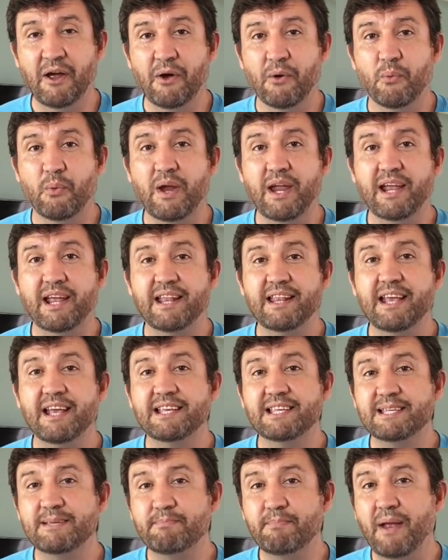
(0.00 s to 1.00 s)
we can
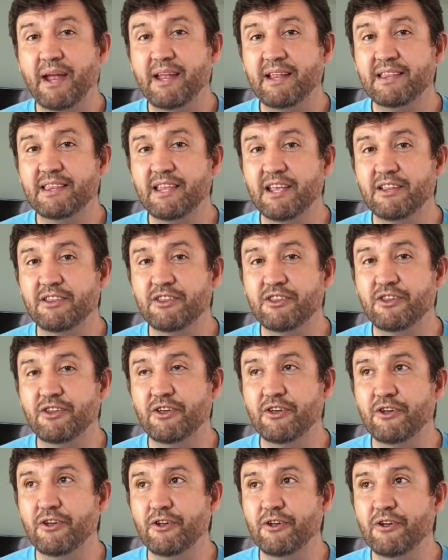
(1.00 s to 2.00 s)
expect it
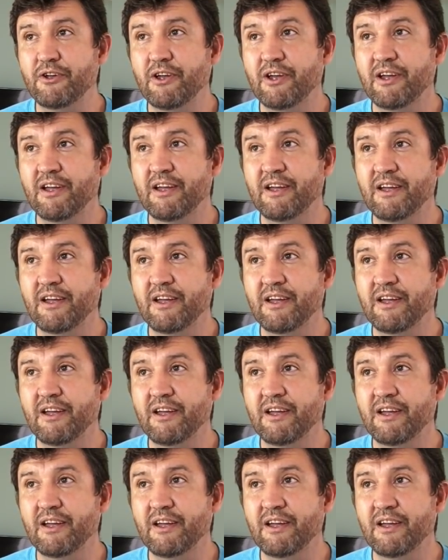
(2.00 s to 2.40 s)
to